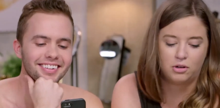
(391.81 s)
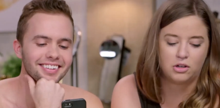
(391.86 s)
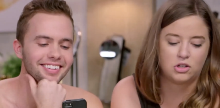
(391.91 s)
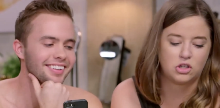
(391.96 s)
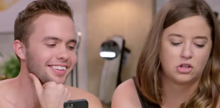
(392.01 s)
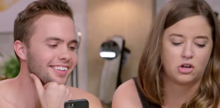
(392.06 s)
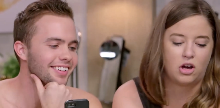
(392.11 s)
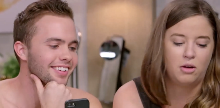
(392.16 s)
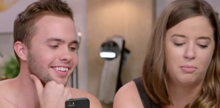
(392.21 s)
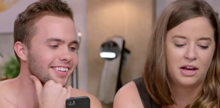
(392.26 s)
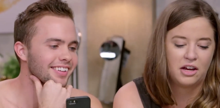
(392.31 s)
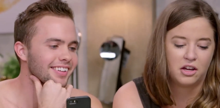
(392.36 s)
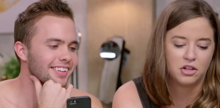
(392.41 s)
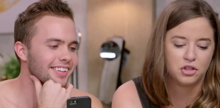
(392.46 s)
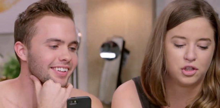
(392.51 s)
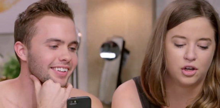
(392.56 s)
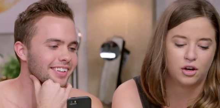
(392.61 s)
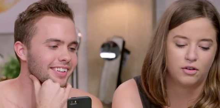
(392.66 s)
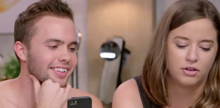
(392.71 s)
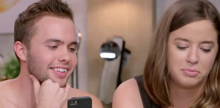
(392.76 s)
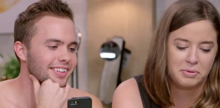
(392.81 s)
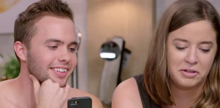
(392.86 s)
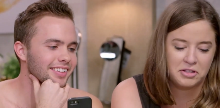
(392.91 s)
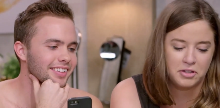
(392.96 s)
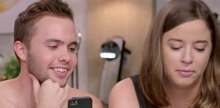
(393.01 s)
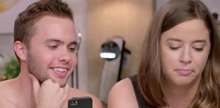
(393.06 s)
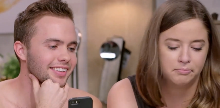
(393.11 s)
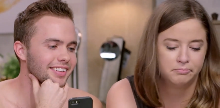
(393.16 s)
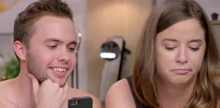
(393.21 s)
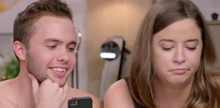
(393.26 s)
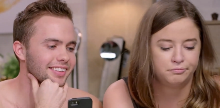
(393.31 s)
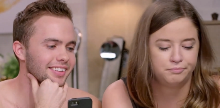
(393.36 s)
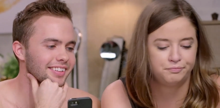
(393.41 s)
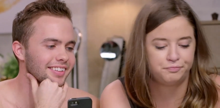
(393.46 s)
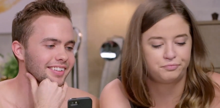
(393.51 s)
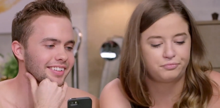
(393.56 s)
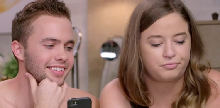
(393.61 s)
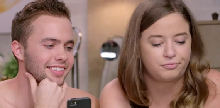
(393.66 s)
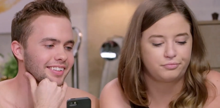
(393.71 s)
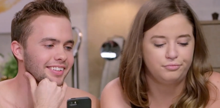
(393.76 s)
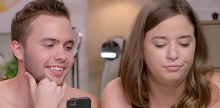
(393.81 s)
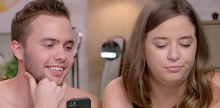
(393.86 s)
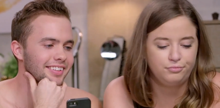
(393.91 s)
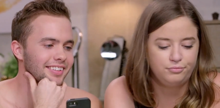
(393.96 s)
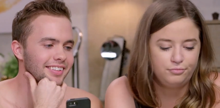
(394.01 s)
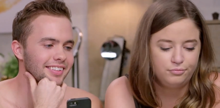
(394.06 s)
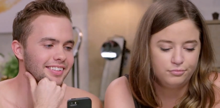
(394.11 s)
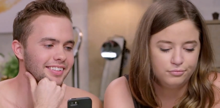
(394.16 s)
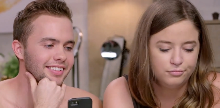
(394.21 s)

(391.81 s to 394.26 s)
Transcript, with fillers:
Speaker 1: about we just call Megan? She always picks up. Oh, Megan always picks